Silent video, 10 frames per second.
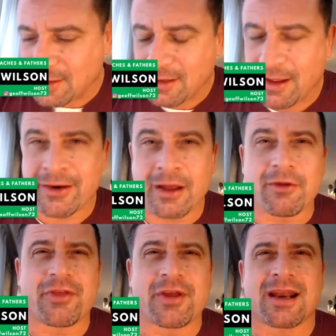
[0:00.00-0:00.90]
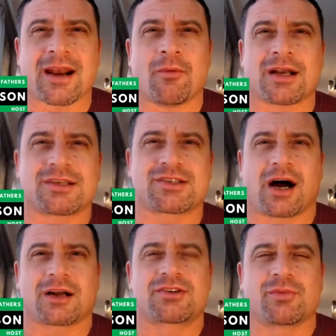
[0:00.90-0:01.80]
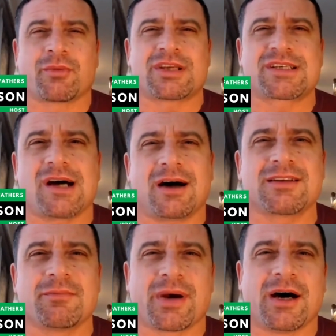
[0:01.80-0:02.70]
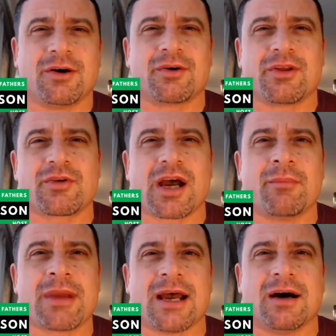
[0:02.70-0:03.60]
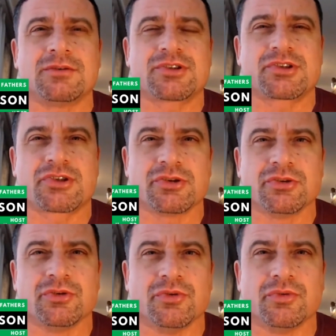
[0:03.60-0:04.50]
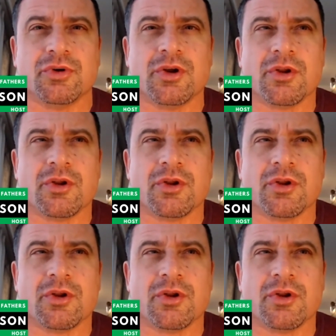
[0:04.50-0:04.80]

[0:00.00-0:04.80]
another thing that I wanted to talk to you, when we talked about you coming out to